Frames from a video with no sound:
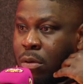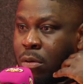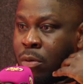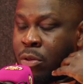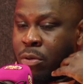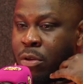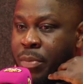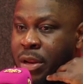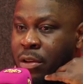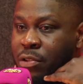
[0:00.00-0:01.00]
What's Good
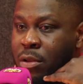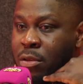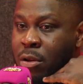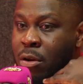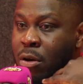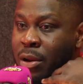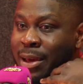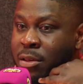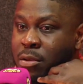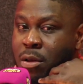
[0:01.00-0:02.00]
nominations and a long
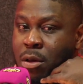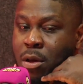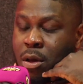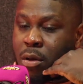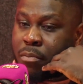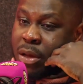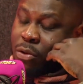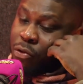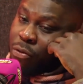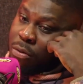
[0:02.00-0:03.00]
list, made
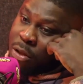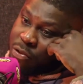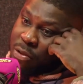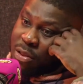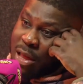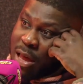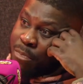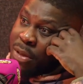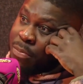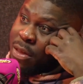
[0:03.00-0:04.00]
the shortlist just there,
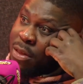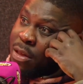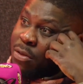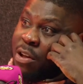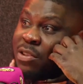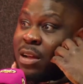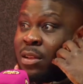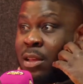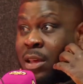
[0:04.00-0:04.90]
BBC Scottish Act of the